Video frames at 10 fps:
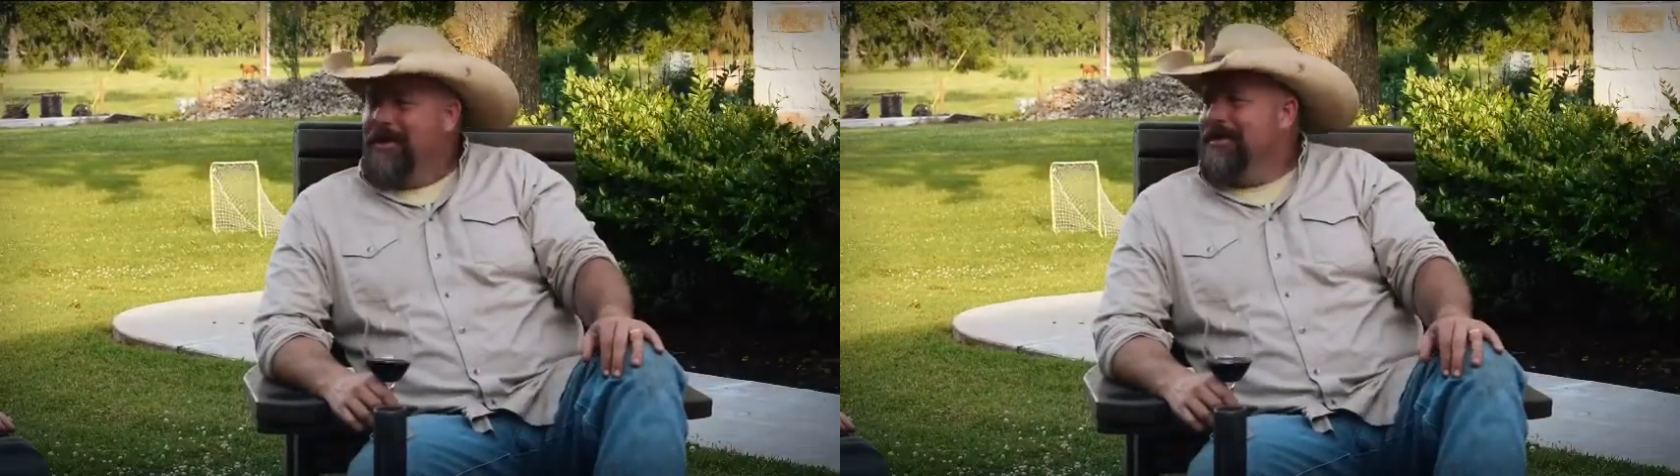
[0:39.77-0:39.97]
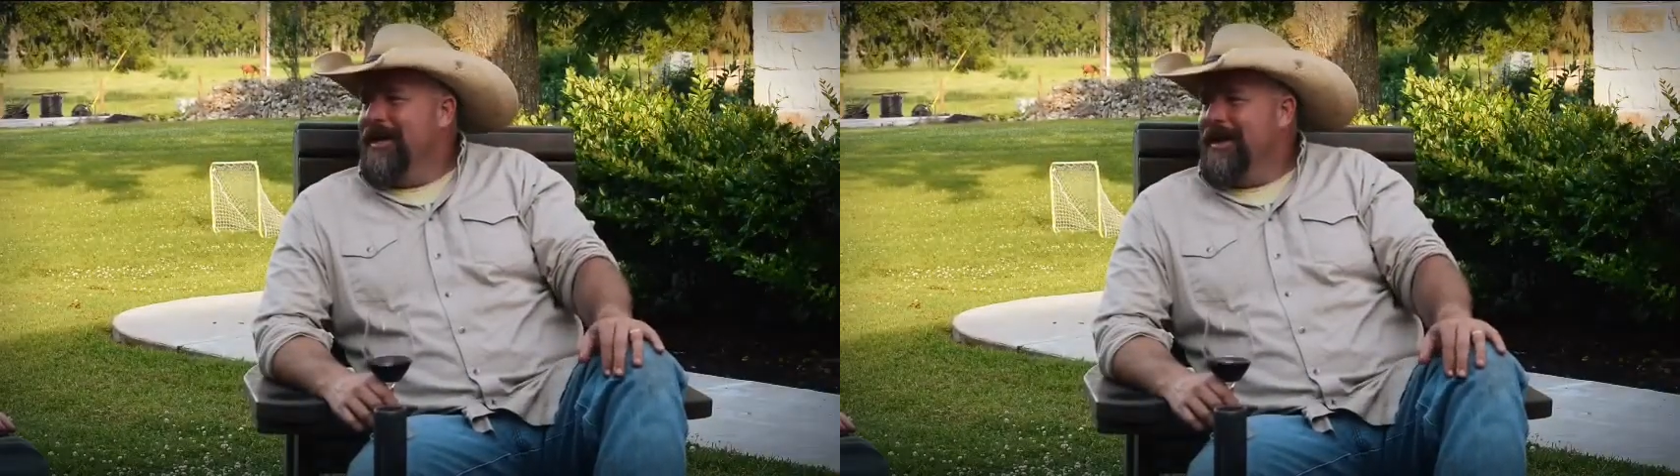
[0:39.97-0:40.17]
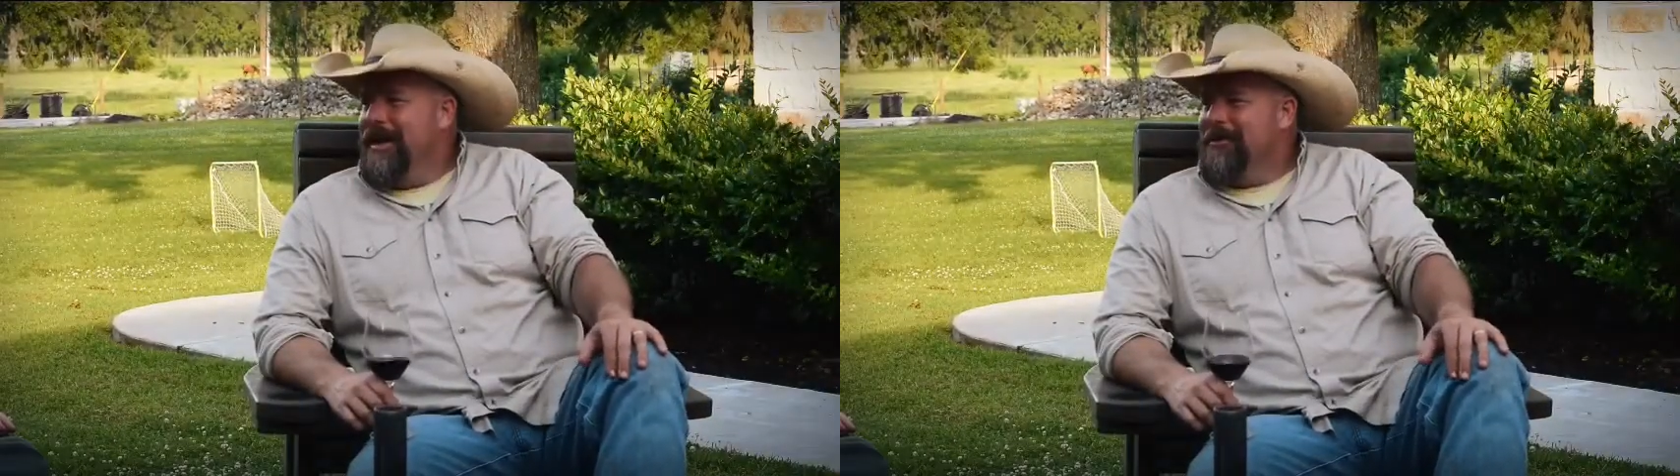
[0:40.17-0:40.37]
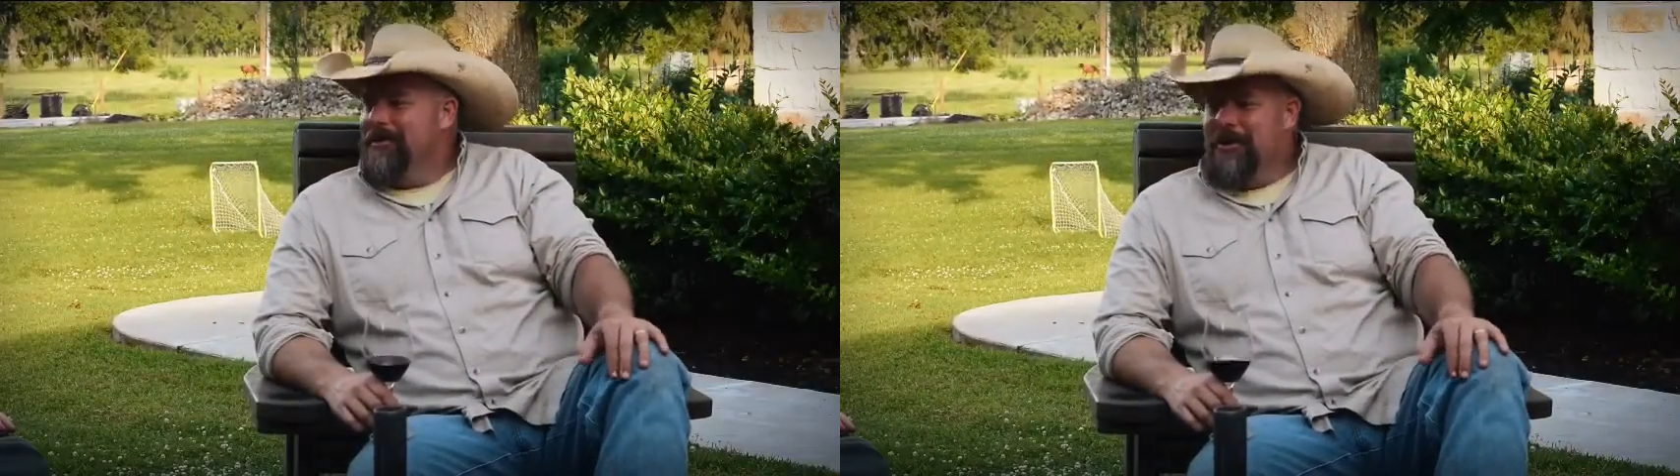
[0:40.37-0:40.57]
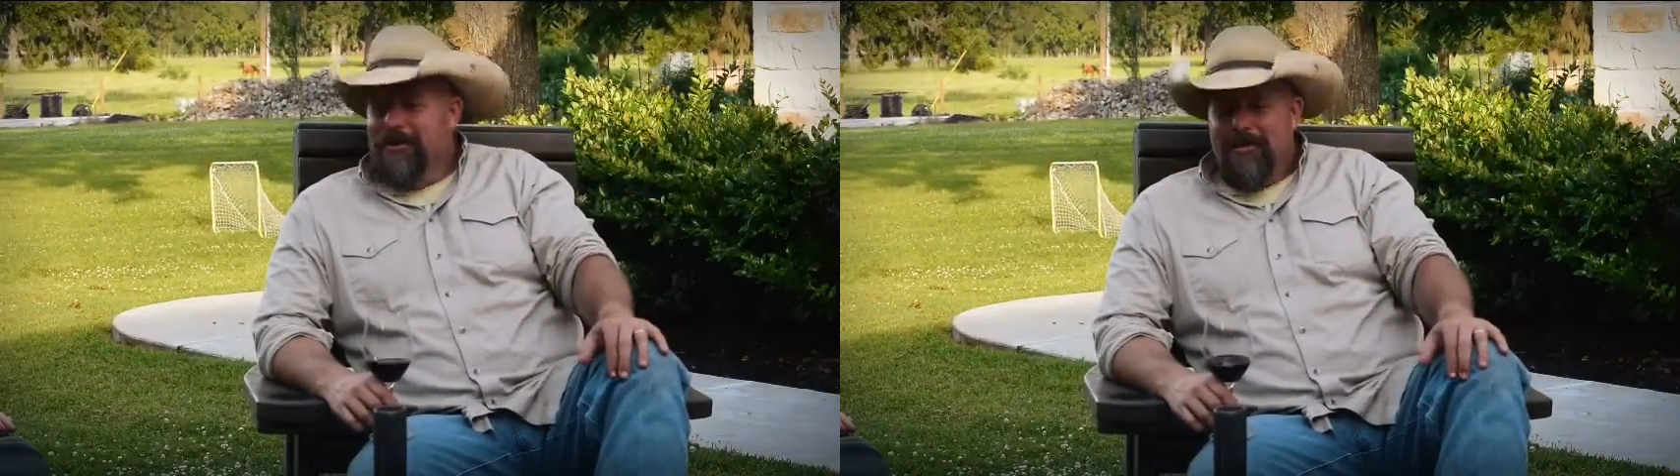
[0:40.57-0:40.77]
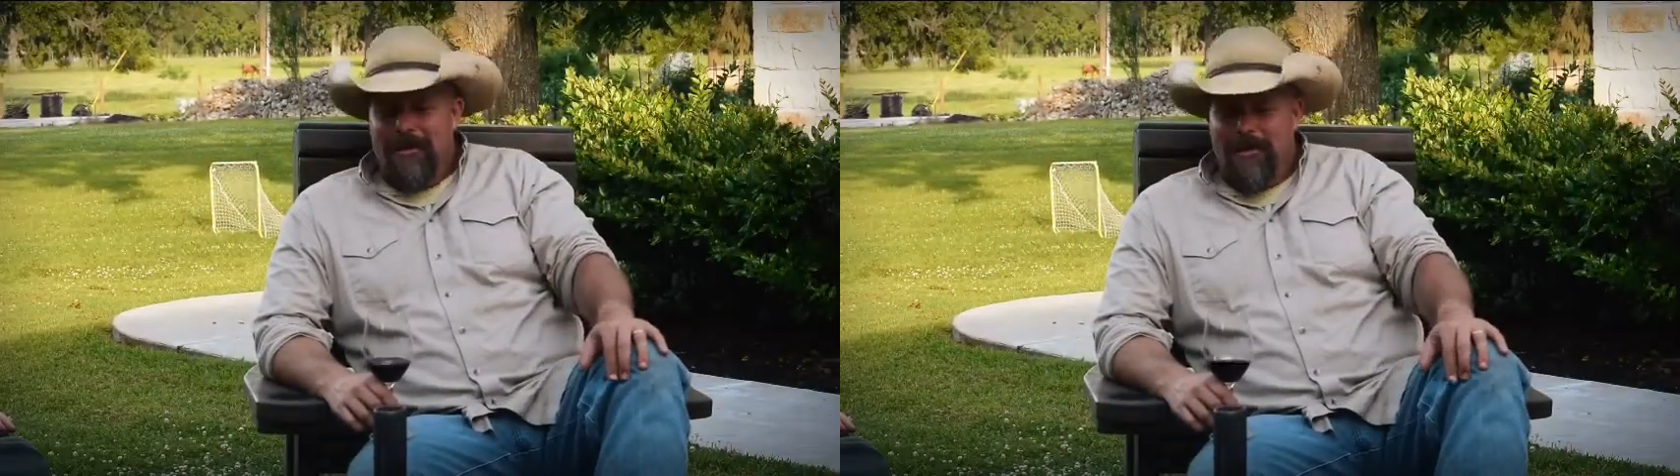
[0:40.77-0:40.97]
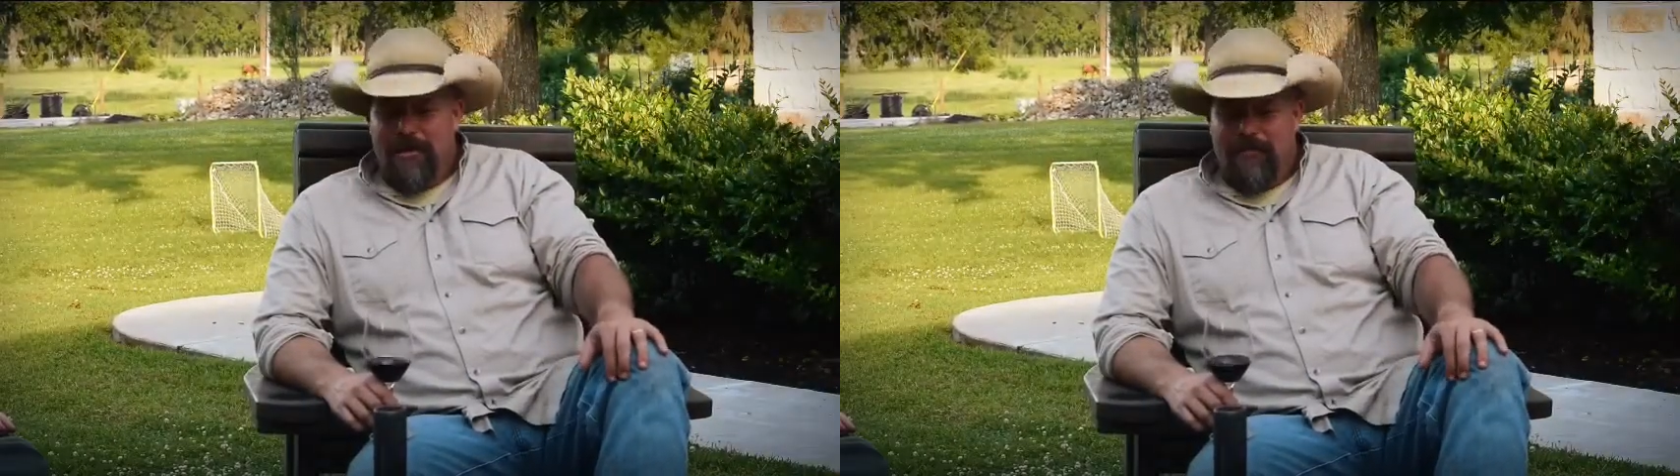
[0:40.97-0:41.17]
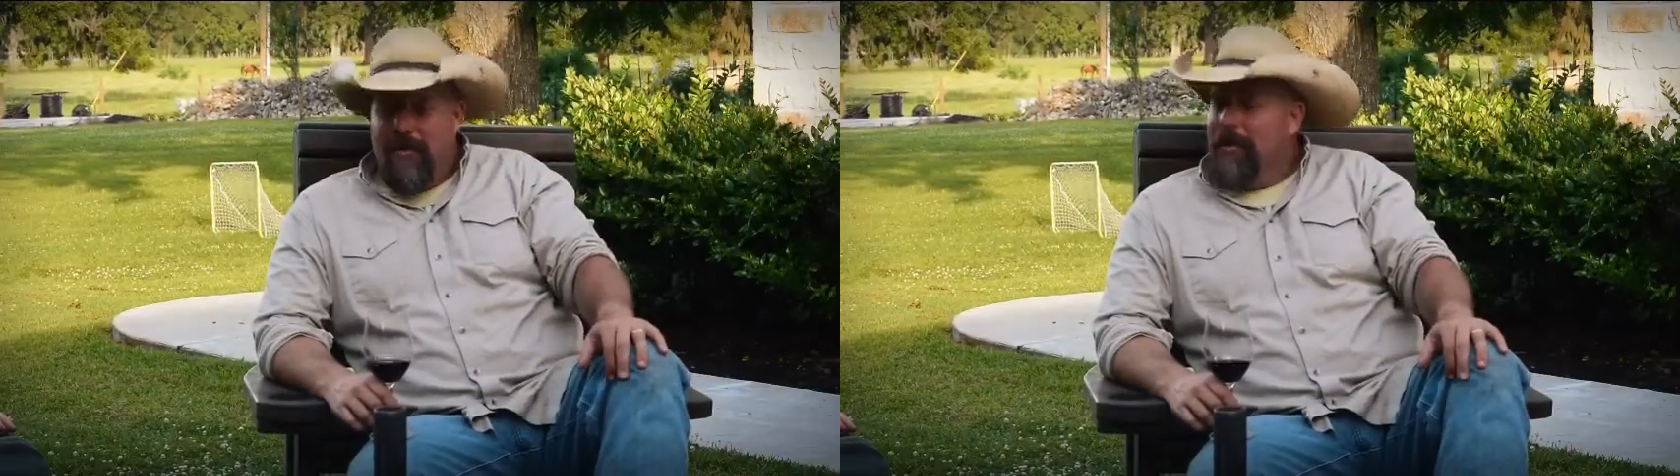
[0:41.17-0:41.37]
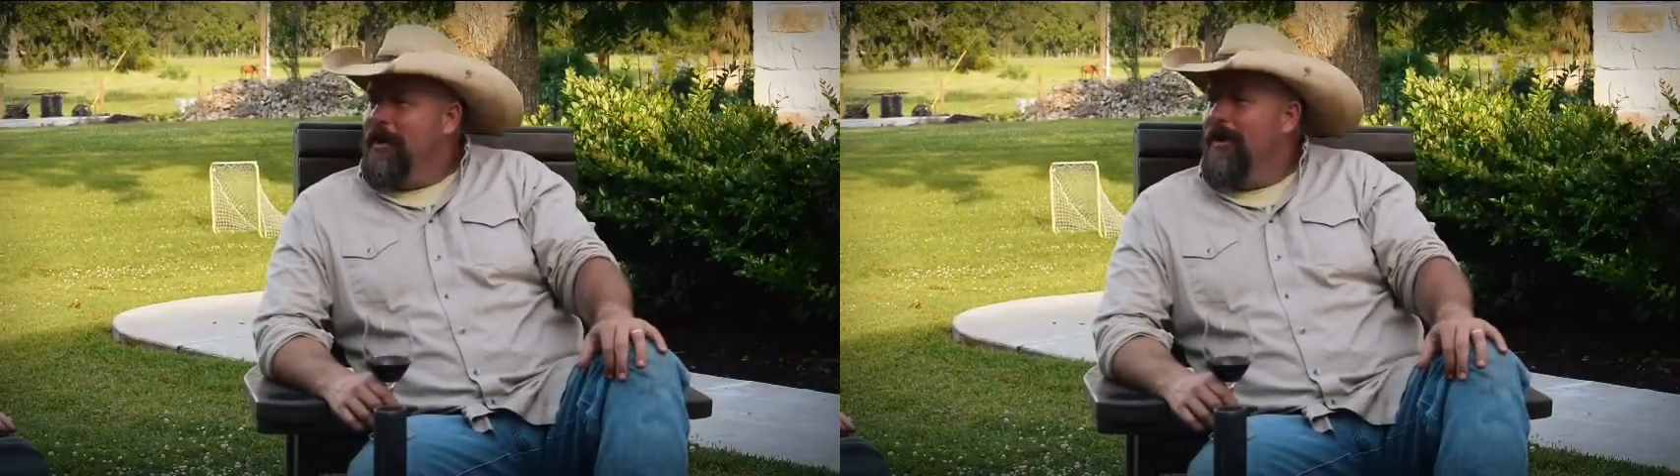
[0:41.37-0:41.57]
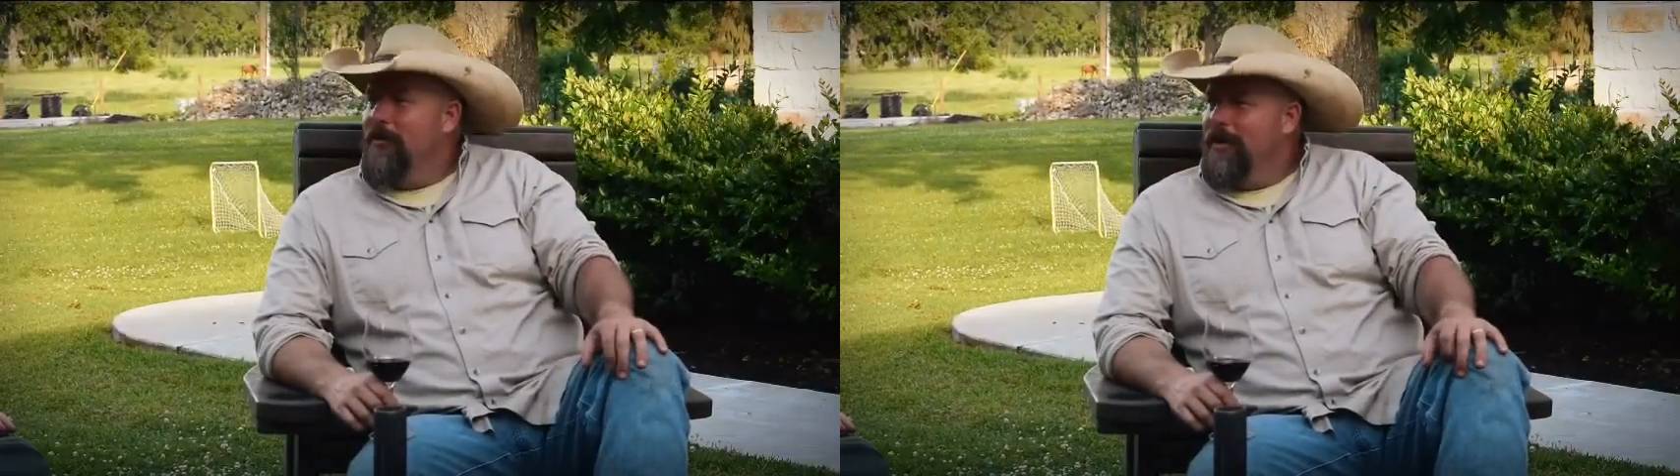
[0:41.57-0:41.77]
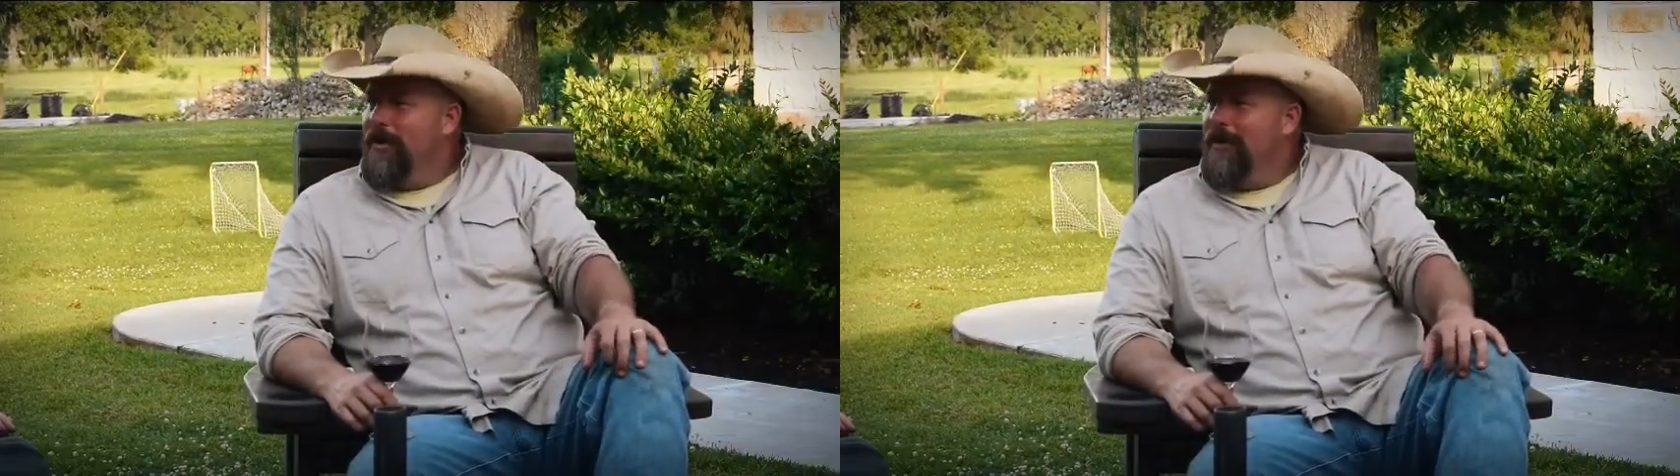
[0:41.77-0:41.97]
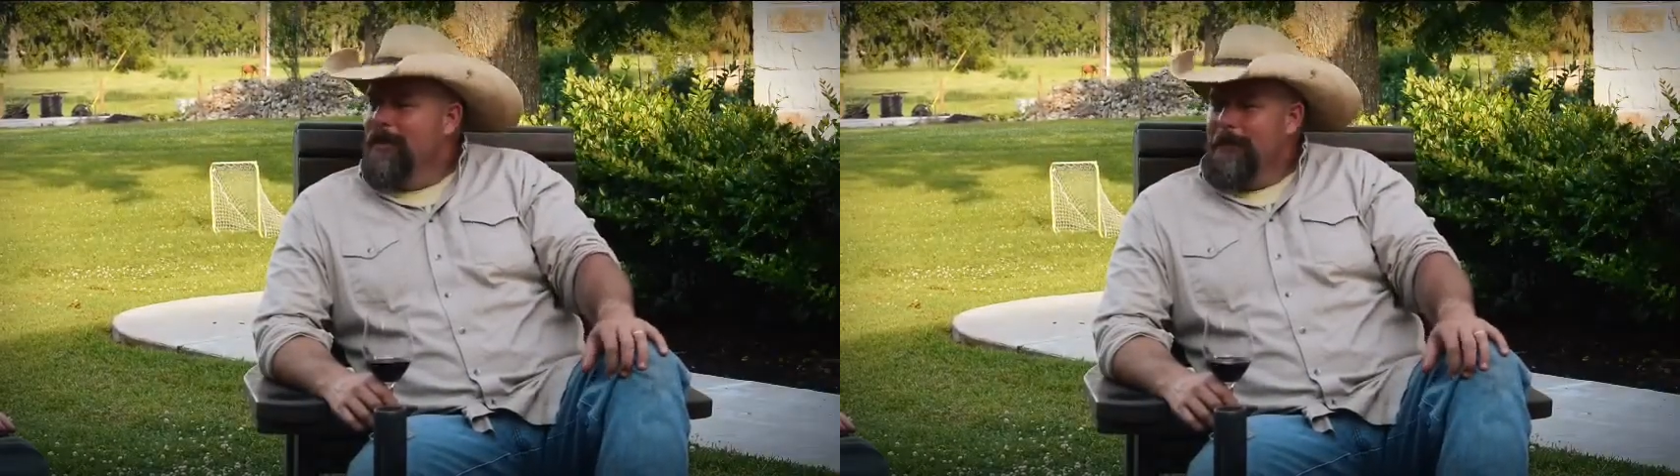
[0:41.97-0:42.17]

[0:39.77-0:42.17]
steakhouse in Houston and just fell in love with it.